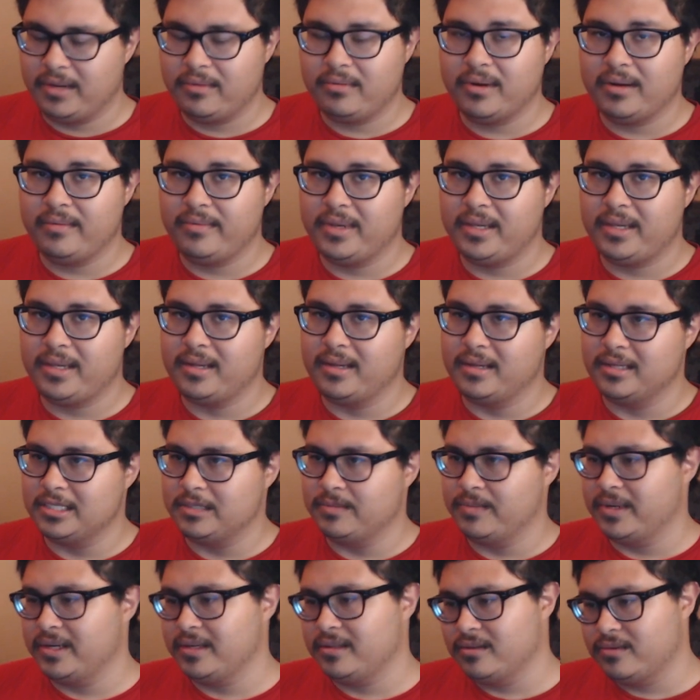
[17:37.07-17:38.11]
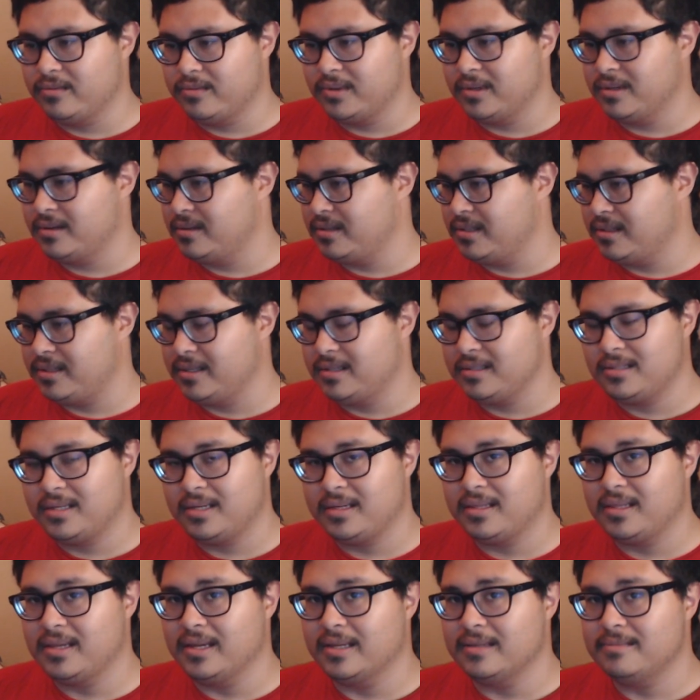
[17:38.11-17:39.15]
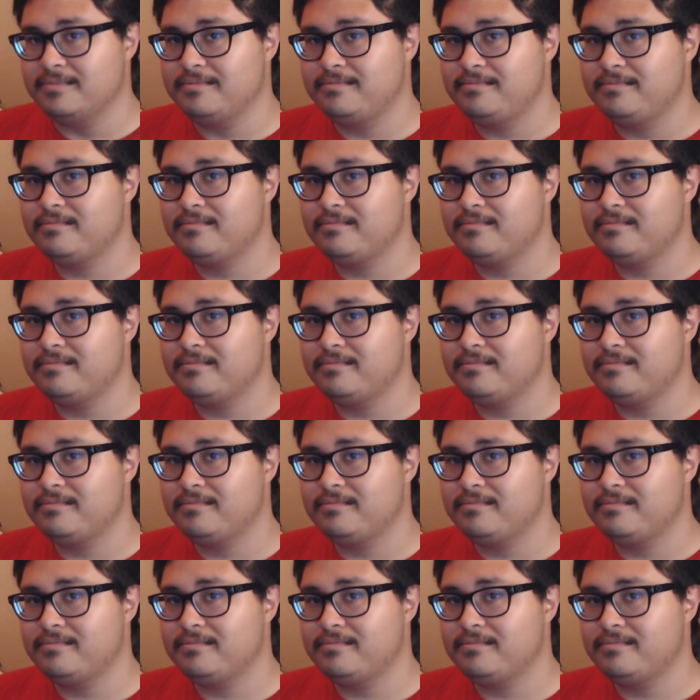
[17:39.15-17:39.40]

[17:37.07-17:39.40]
wherever you can, spreading the word and things like that.